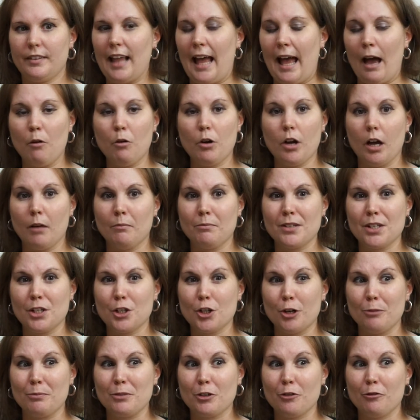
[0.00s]
outcomes in
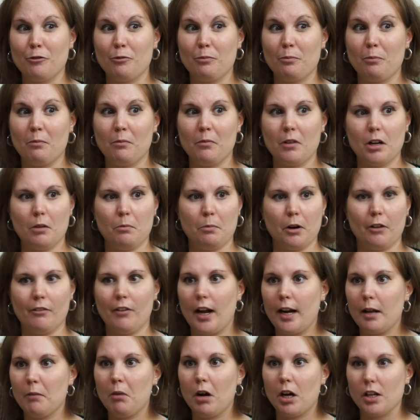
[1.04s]
terms of
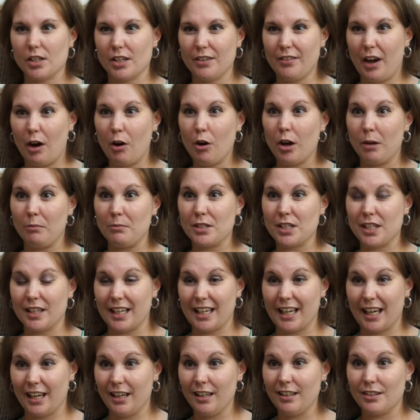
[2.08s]
providing positive outcomes to the
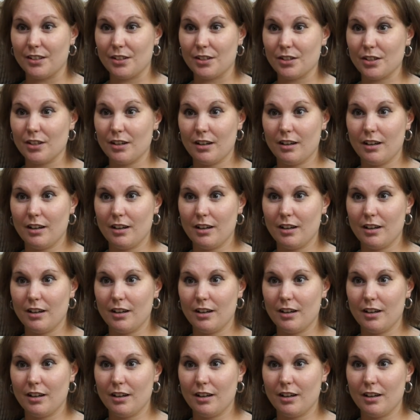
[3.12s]
kids.